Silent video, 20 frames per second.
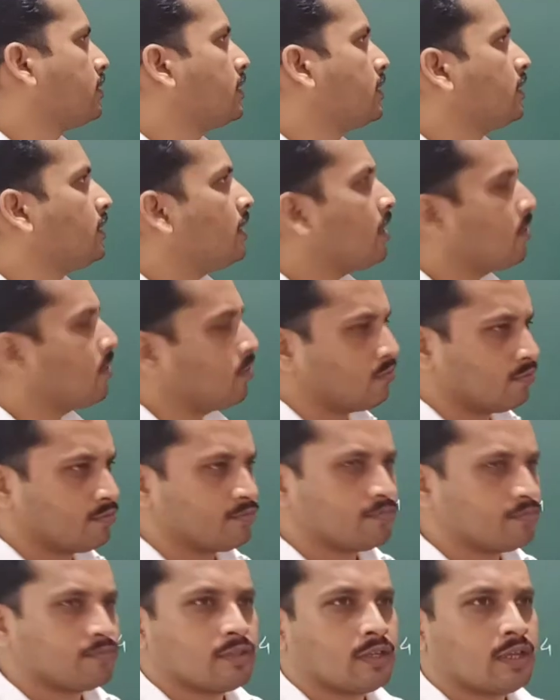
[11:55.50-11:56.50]
Now,
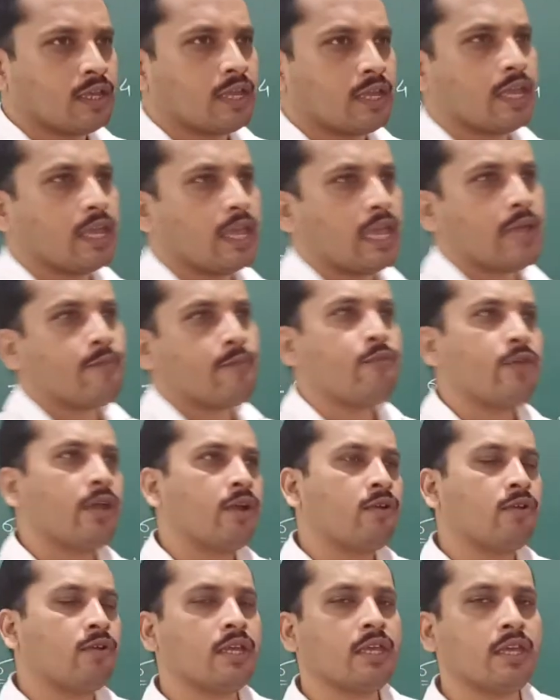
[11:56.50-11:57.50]
if we have
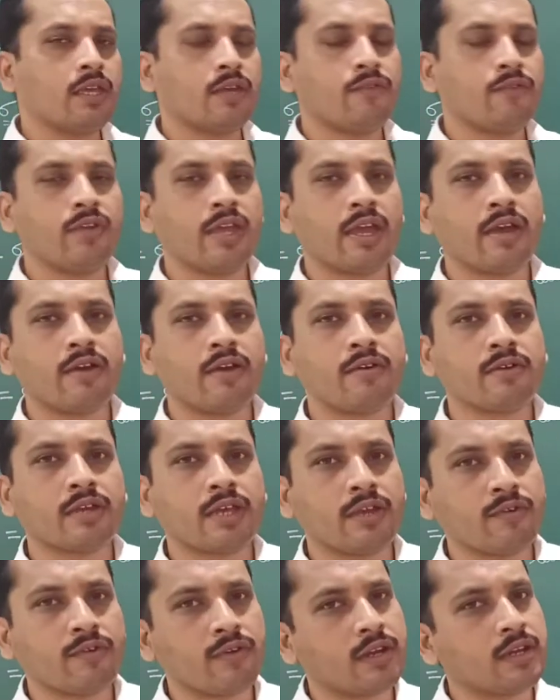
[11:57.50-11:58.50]

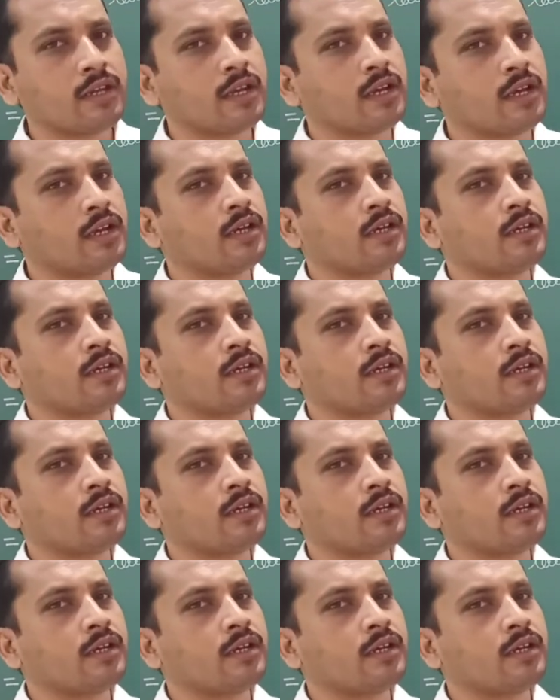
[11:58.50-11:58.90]
given a